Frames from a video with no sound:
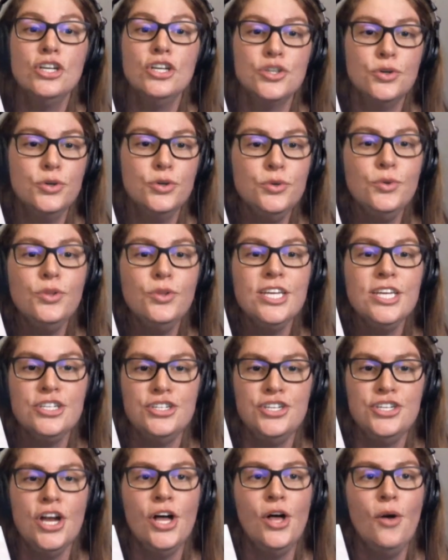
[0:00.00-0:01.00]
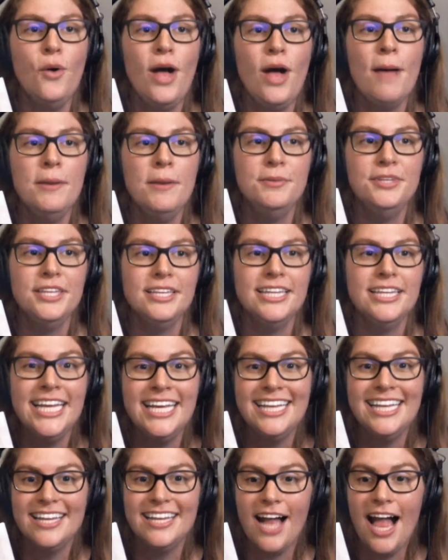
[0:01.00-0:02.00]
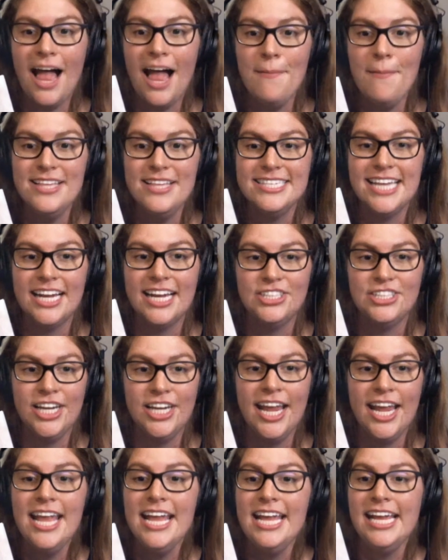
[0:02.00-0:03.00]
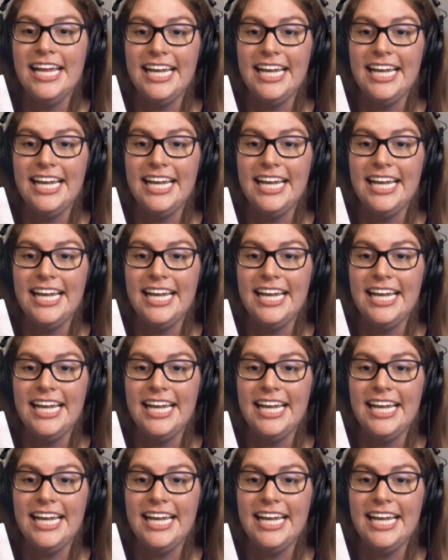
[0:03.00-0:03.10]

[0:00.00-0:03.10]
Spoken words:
to this show, I'm going to put the link in the comment section,